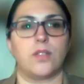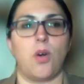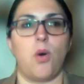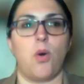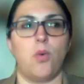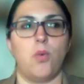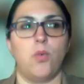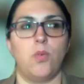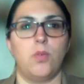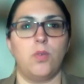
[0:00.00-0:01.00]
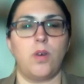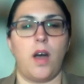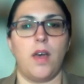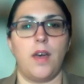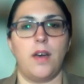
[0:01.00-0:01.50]
so
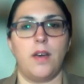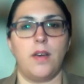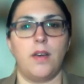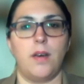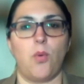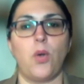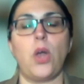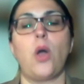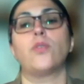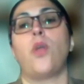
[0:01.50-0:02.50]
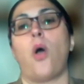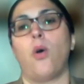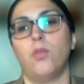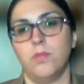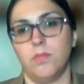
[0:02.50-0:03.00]
uh, we all
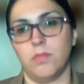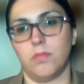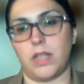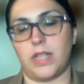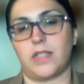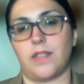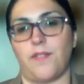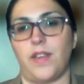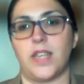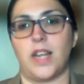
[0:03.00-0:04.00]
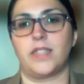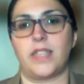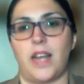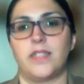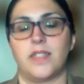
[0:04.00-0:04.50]
know that artificial
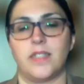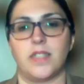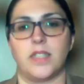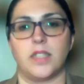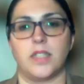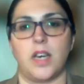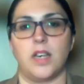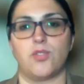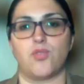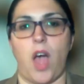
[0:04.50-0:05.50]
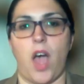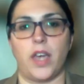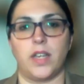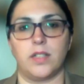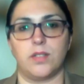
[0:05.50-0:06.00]
intelligence is uh,
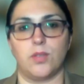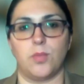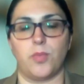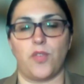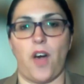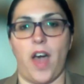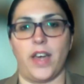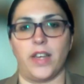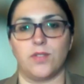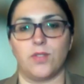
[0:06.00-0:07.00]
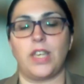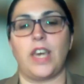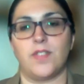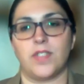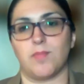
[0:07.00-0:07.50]
trying to provide,
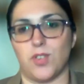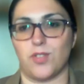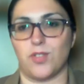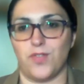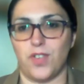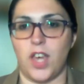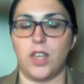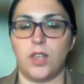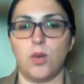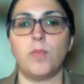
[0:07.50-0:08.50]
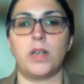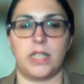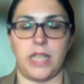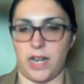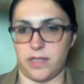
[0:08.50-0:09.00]
give some sort of human
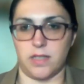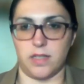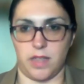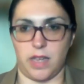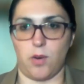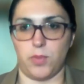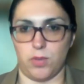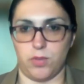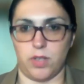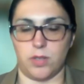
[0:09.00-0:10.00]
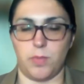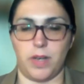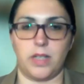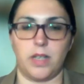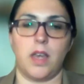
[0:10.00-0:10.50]
intelligence in the computers, but